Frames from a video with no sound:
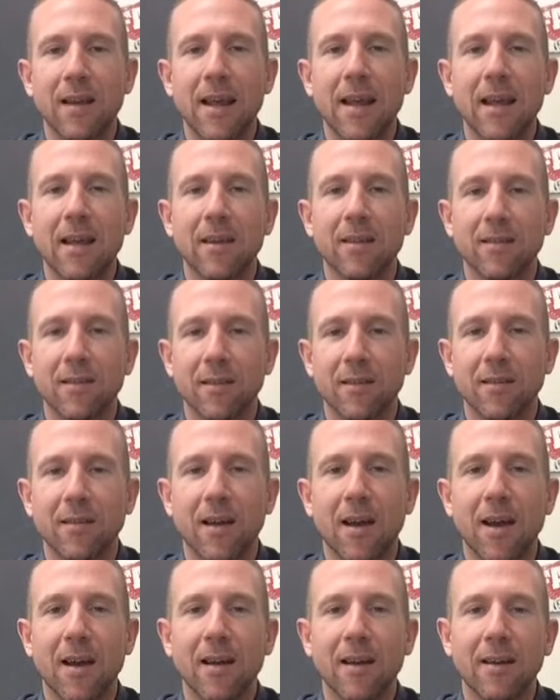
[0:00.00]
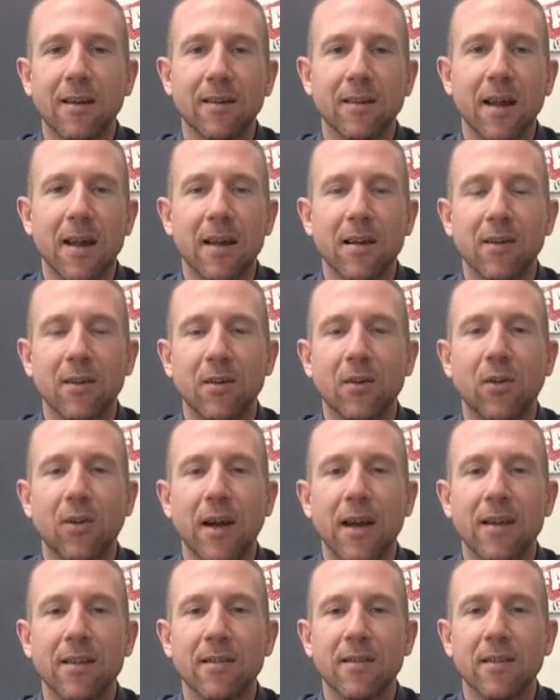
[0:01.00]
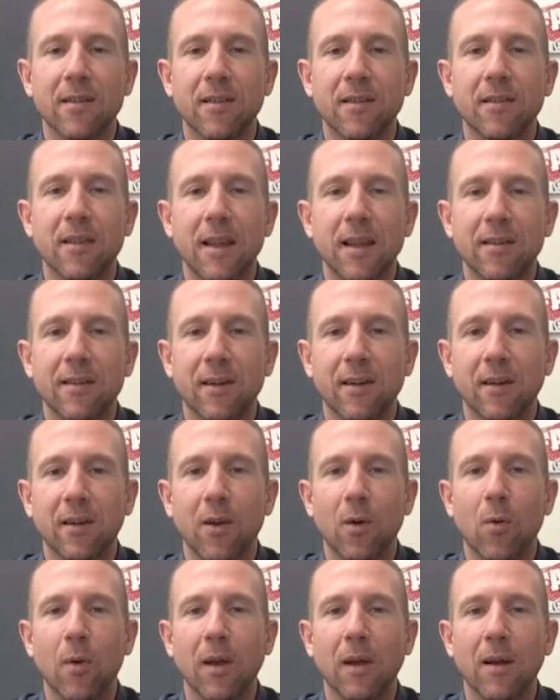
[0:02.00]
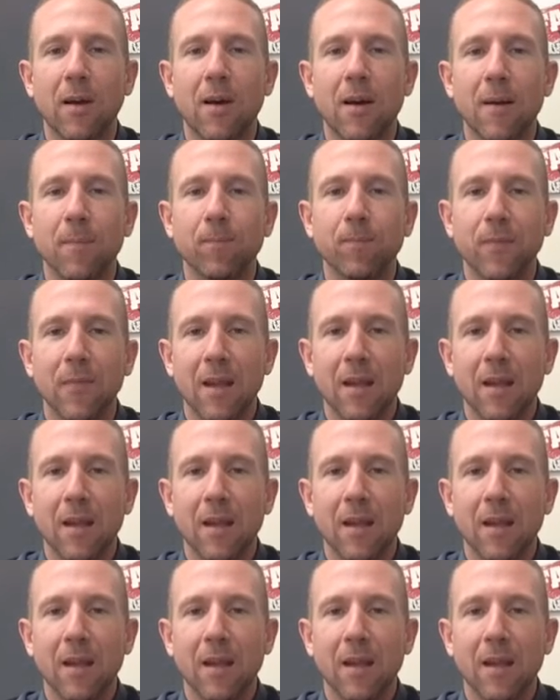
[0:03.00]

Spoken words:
day society and trends and things that are going on,